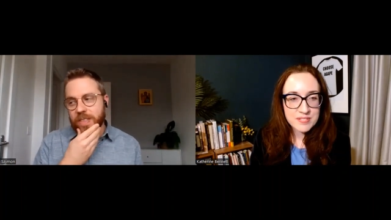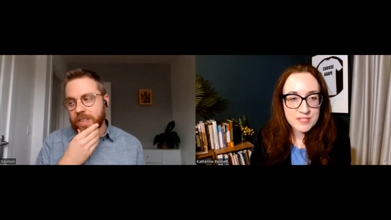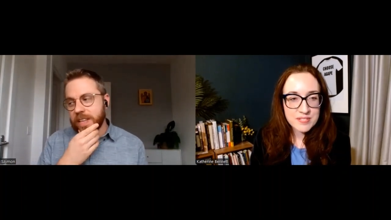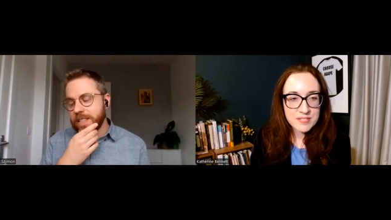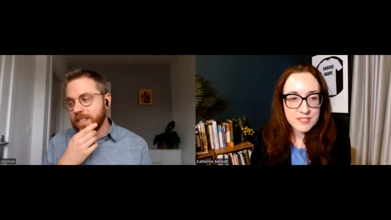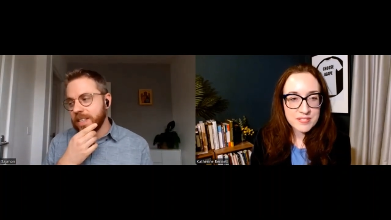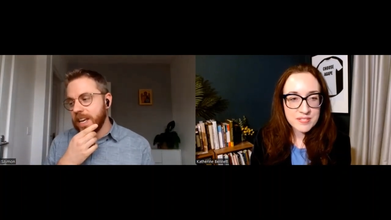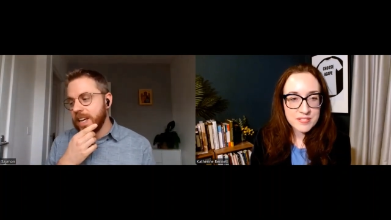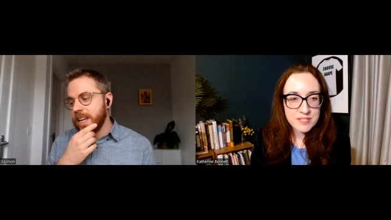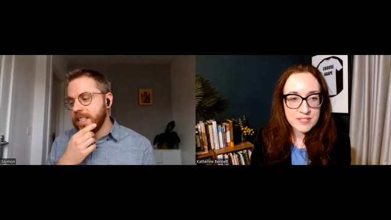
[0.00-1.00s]
Speaker 1: Faith
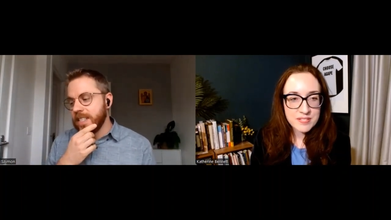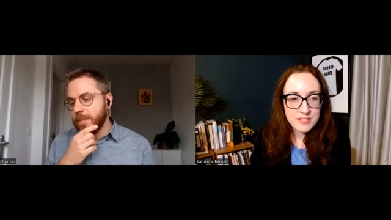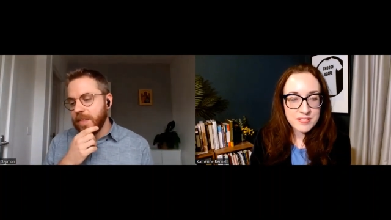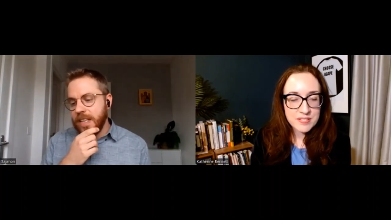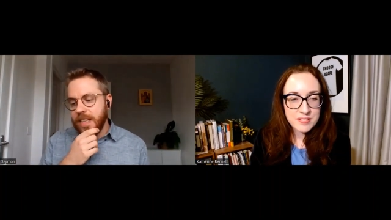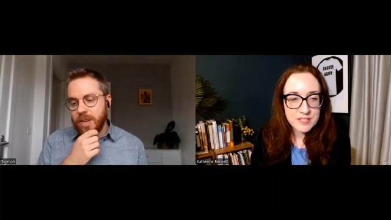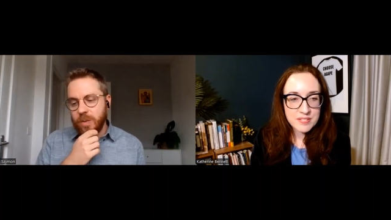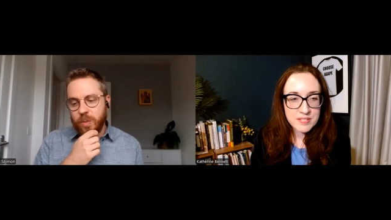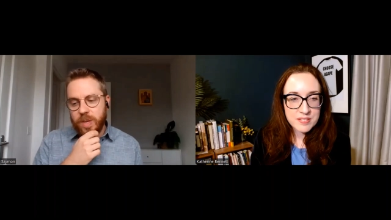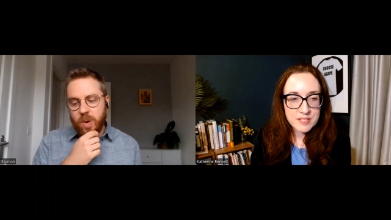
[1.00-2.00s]
is it's something
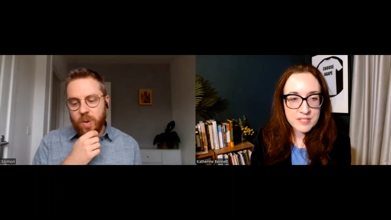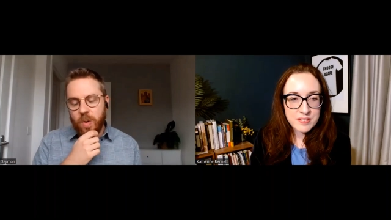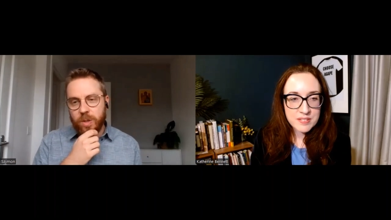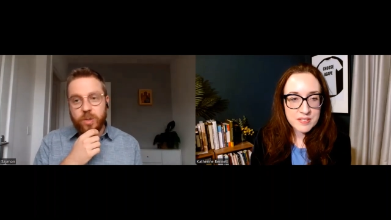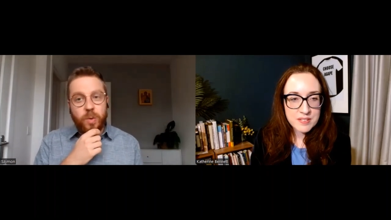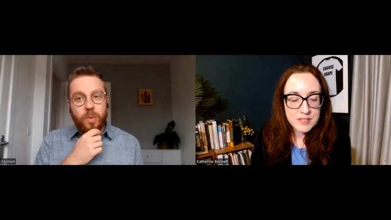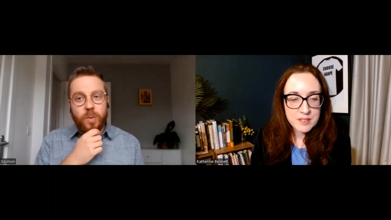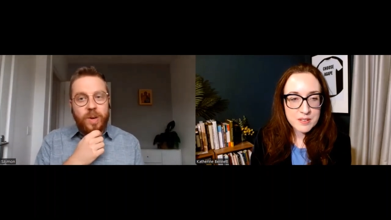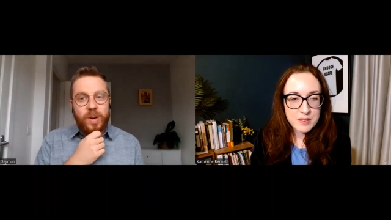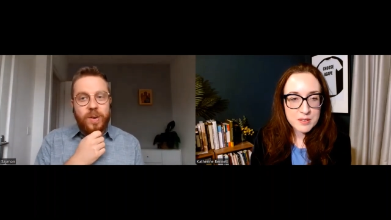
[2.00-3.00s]
that we all
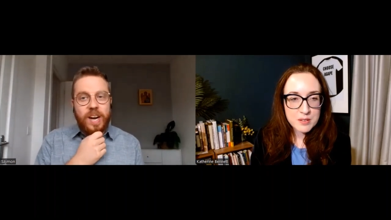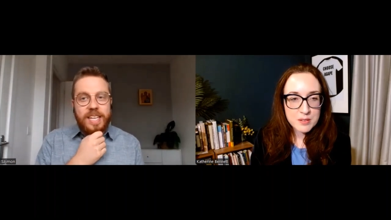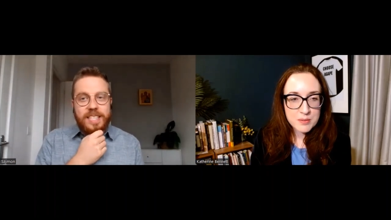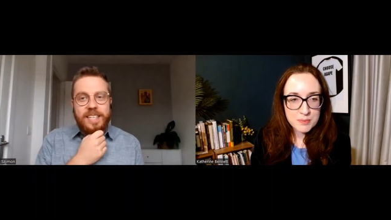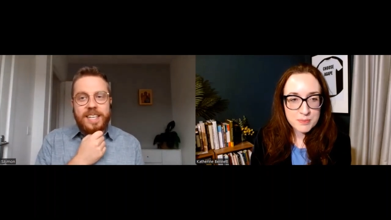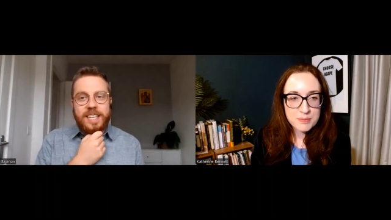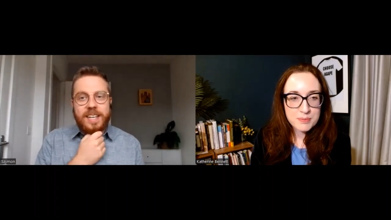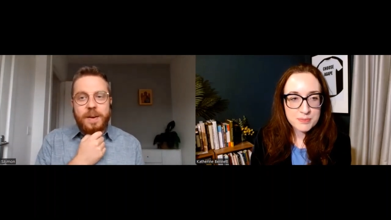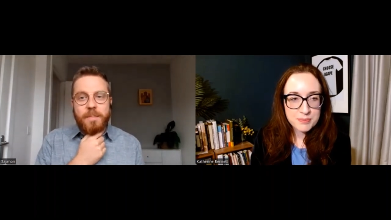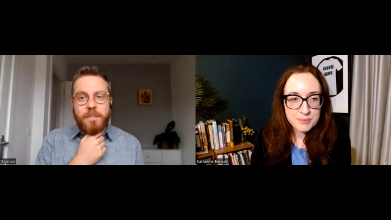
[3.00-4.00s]
do, right?
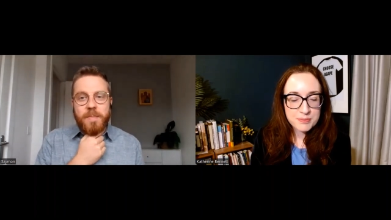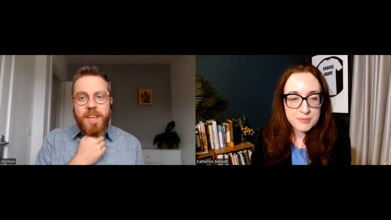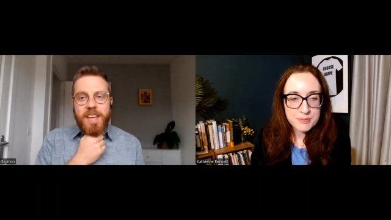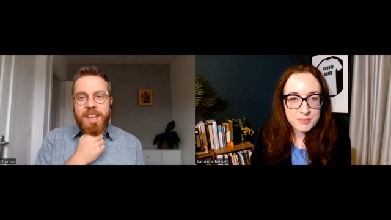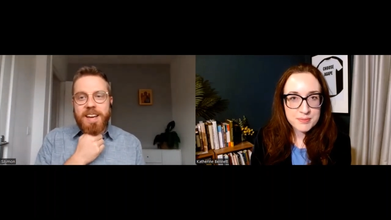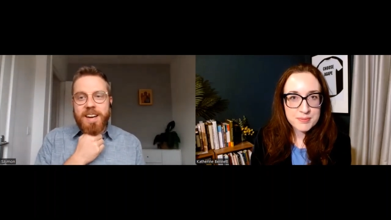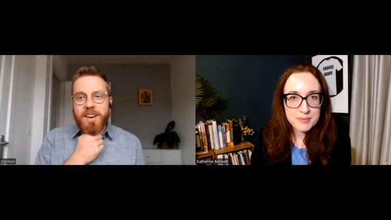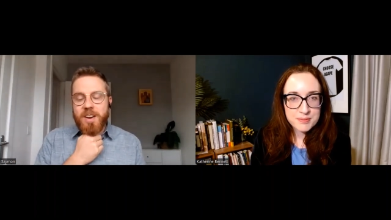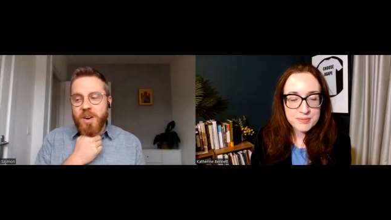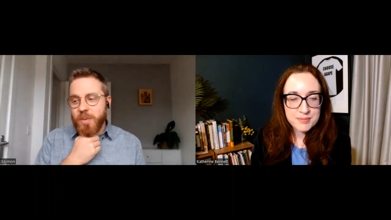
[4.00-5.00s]
Um,
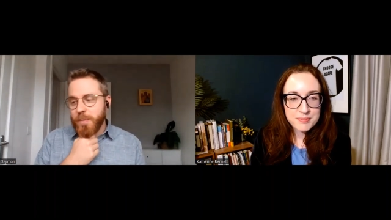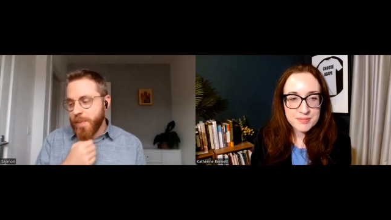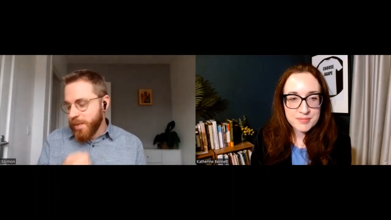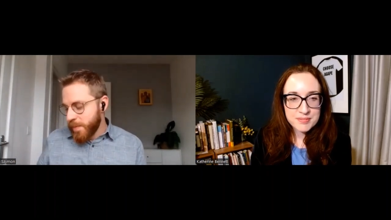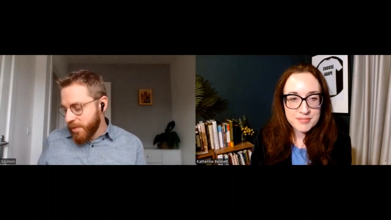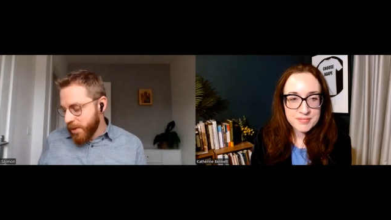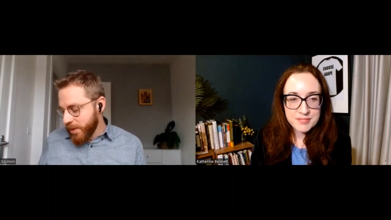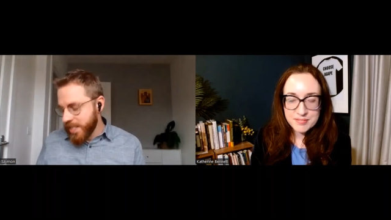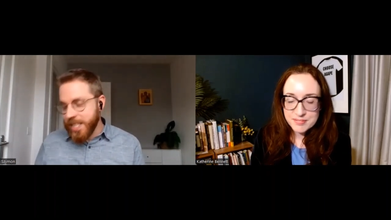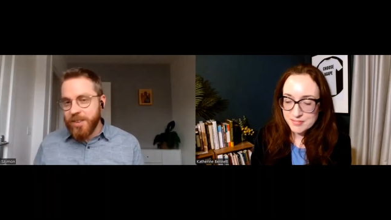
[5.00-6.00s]
I don't know, but
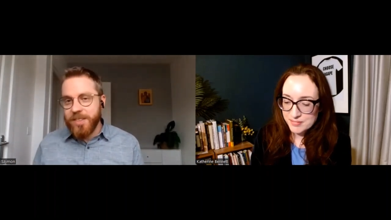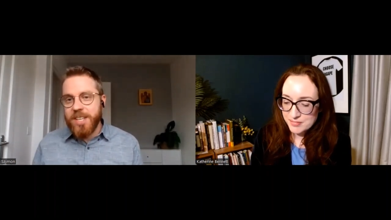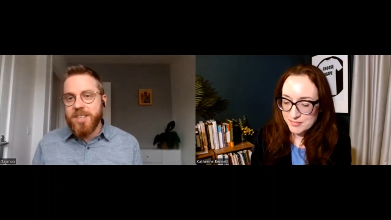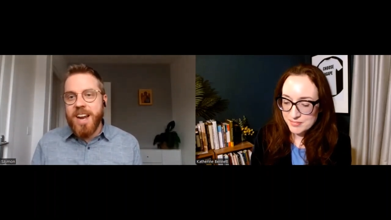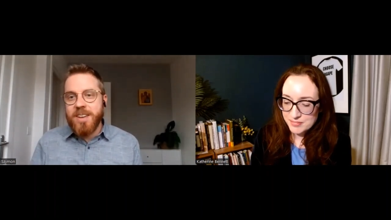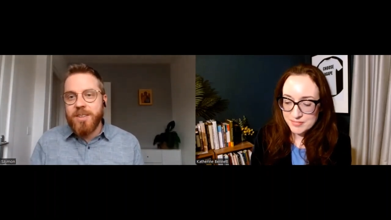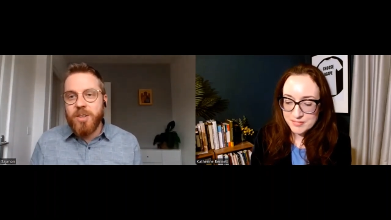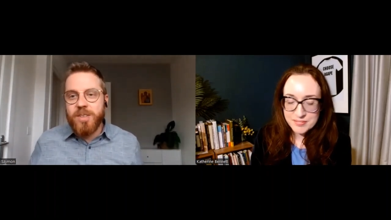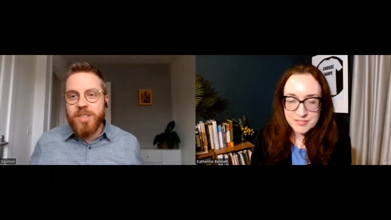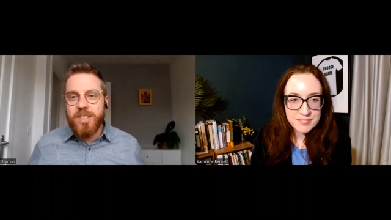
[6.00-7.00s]
before you sit on the chair,
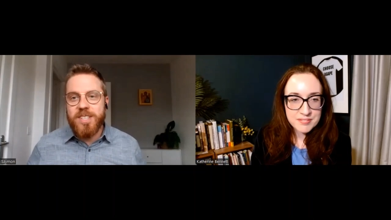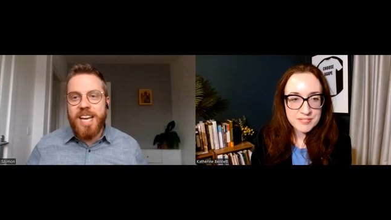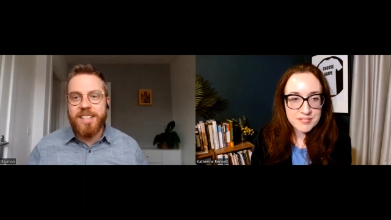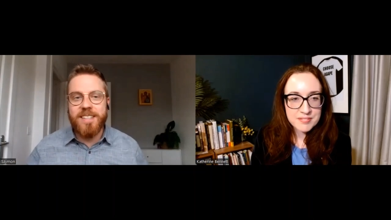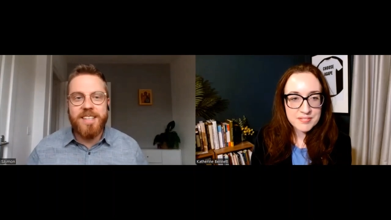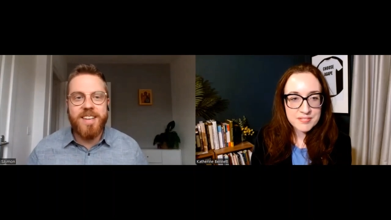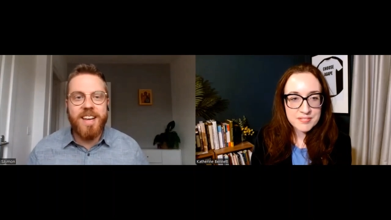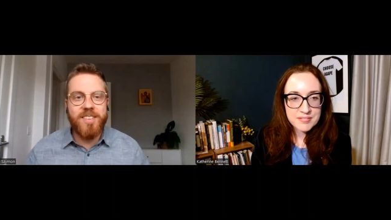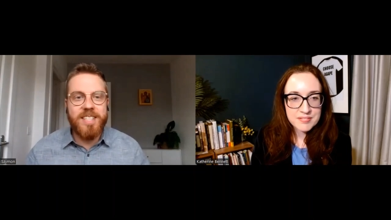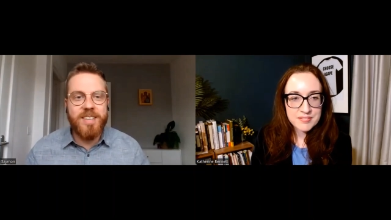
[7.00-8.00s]
you don't check the
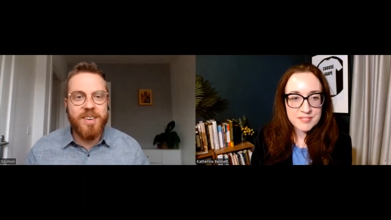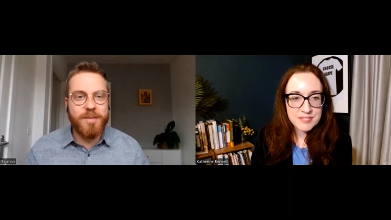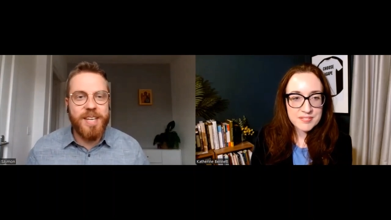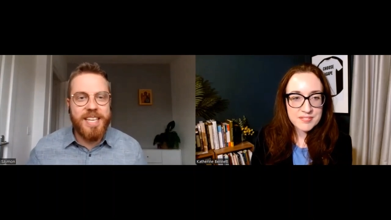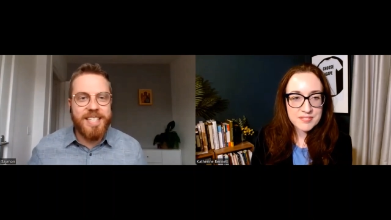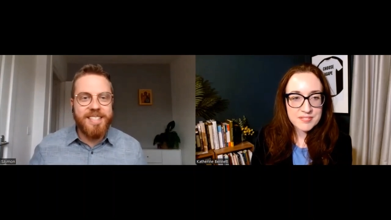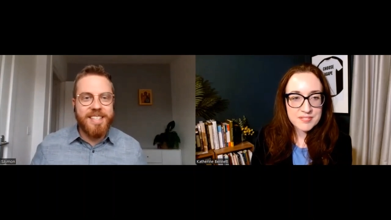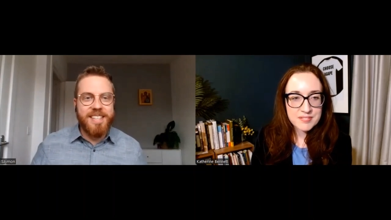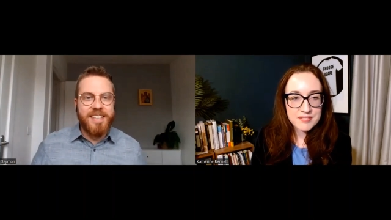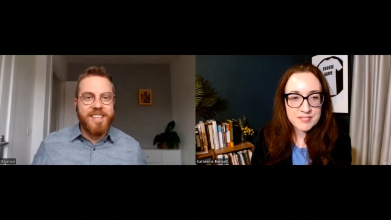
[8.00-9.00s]
integrity of
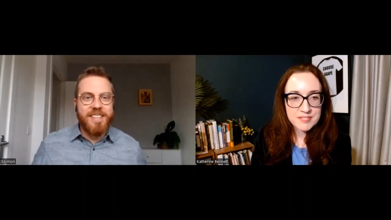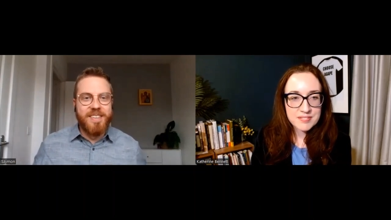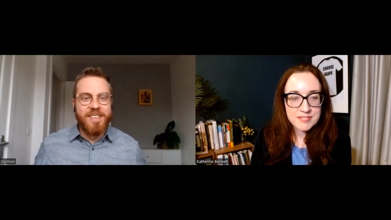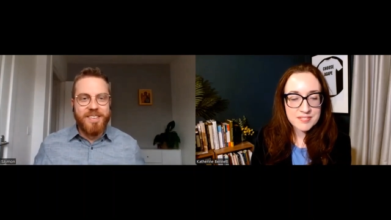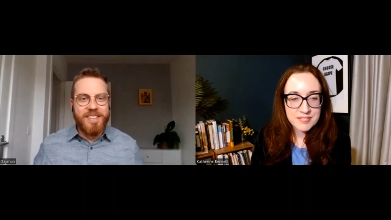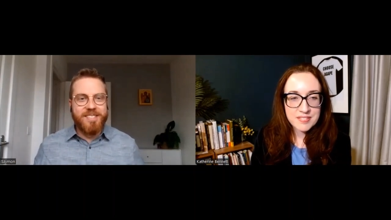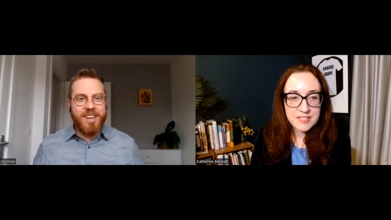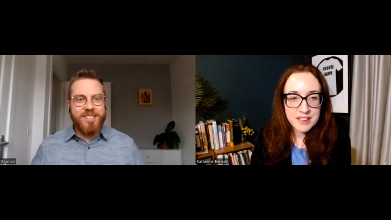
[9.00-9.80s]
it uh, you know,